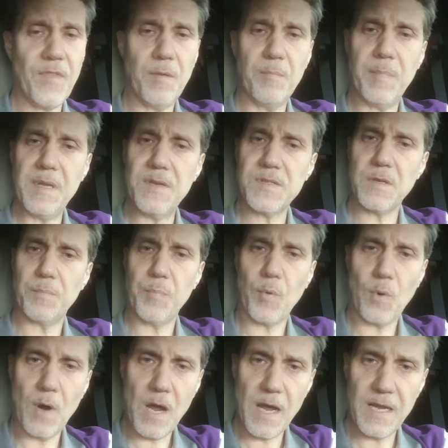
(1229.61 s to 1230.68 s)
them be
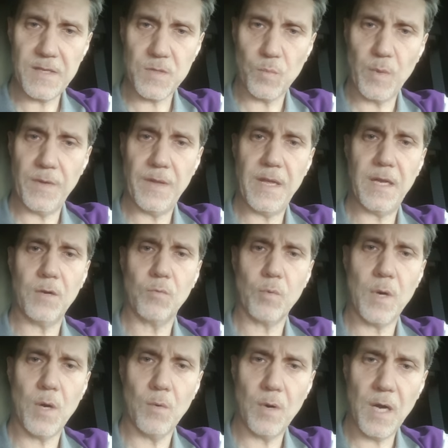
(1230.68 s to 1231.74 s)
surprised when they
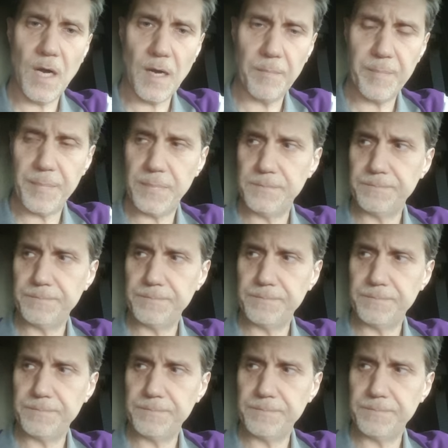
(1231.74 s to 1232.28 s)
grow up